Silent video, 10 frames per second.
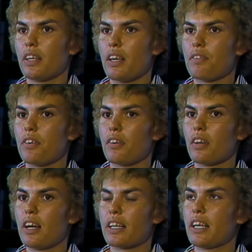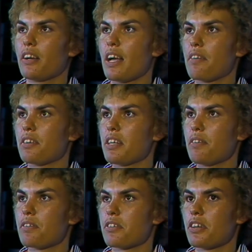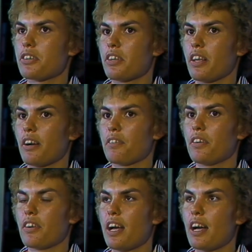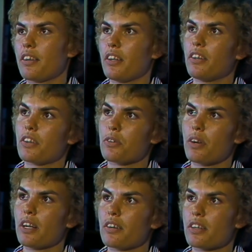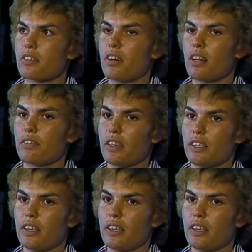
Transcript: if you're lucky, you'll have a team physician there. If you're not, then the trainer does all of it.